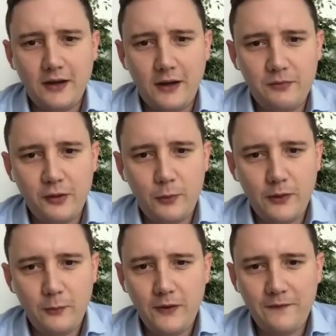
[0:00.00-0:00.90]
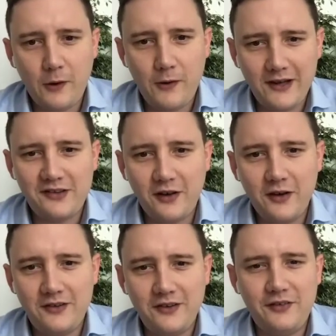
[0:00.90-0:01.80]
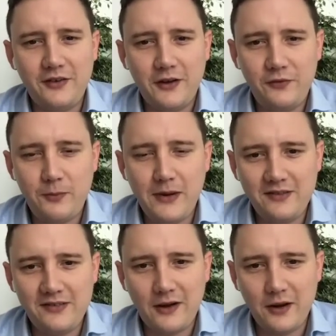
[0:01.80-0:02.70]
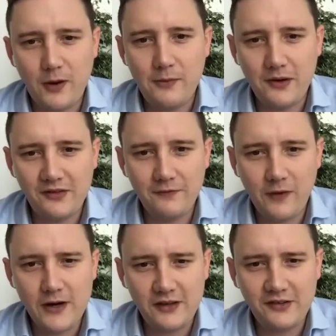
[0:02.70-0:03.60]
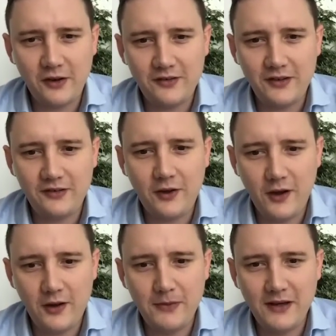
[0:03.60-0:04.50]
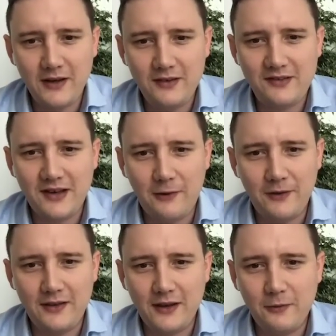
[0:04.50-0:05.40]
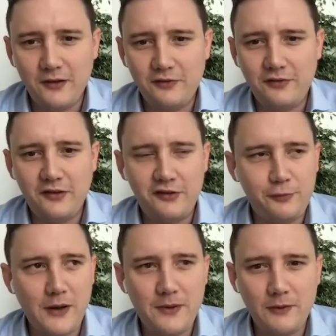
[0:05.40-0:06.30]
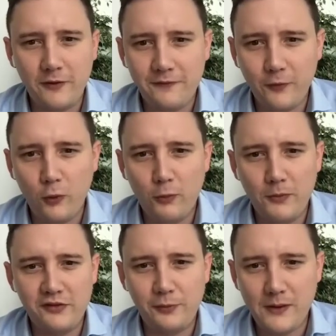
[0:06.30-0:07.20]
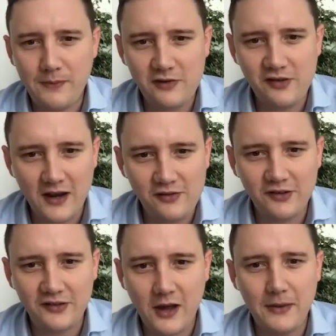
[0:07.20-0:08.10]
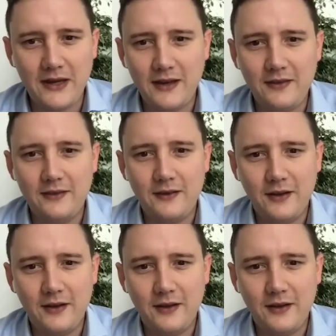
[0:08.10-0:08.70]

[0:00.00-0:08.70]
So we're very excited to be in Saudi Arabia. It's a very exciting time in Saudi. There is sweeping reform and sweeping changes coming in